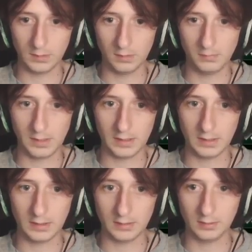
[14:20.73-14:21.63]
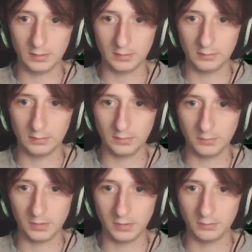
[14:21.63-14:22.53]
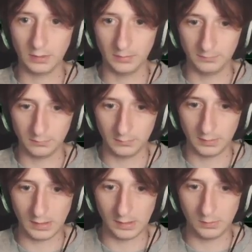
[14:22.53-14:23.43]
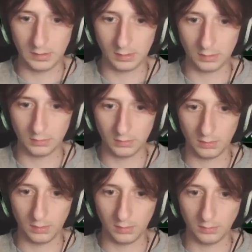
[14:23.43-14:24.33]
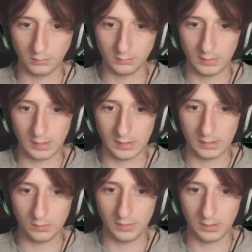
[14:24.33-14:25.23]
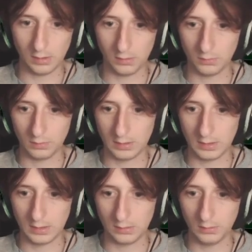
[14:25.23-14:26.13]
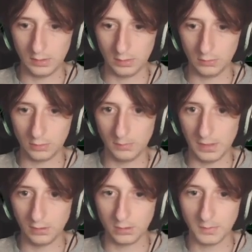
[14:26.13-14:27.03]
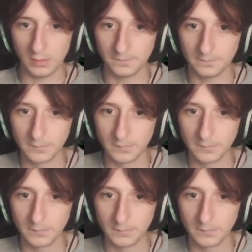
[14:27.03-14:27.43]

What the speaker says: Come back here. Yeah, everybody. Right. Now we go. Now we go. Now we go. Combat on, combat on.